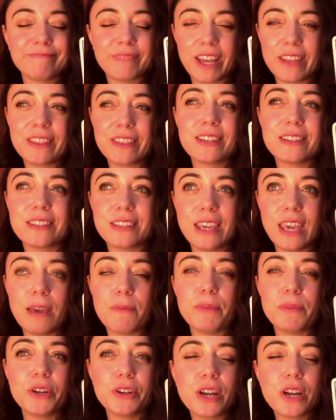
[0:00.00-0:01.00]
Not that it's a
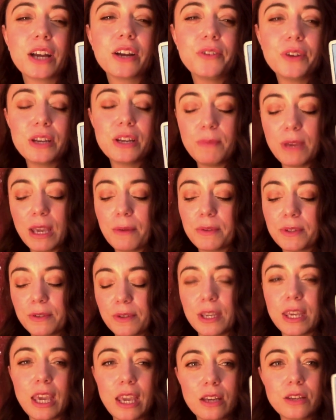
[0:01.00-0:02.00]
game, but you're not going to be able
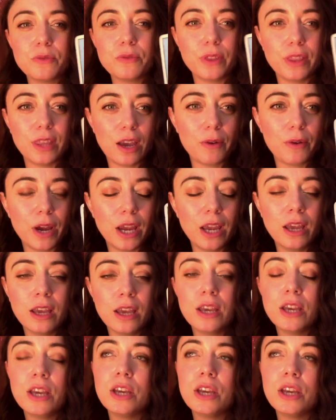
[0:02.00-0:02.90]
to engage with that, right?